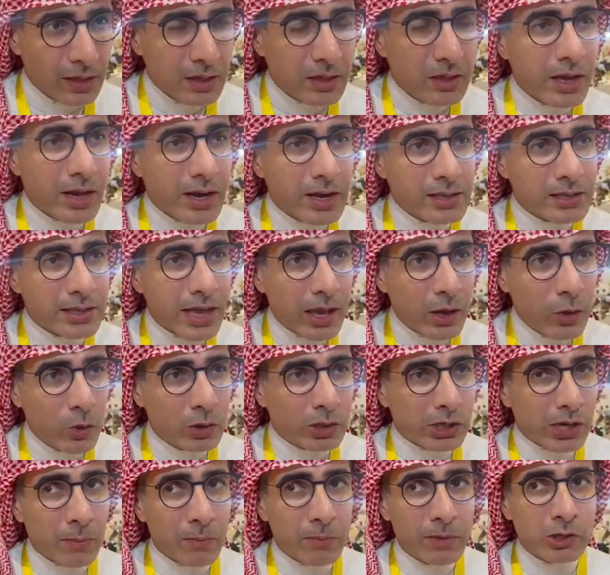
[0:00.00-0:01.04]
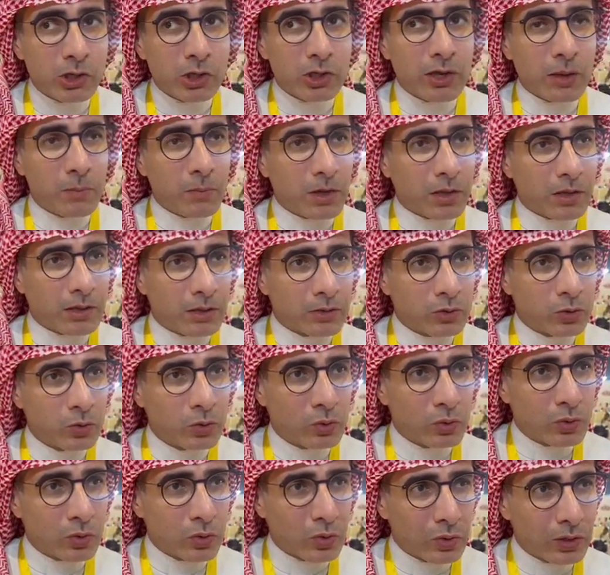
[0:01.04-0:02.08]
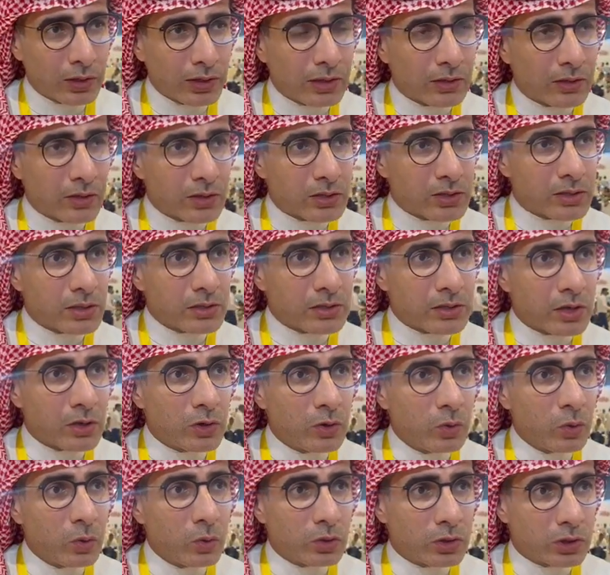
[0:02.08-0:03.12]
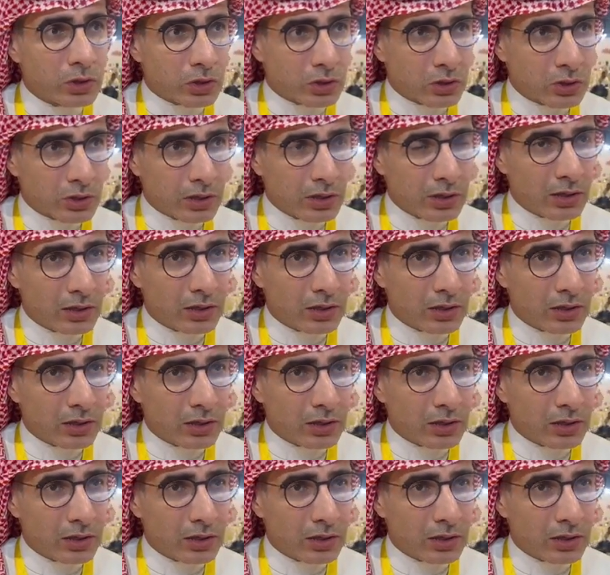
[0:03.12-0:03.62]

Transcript: There is huge ambition among the two leaders. There's huge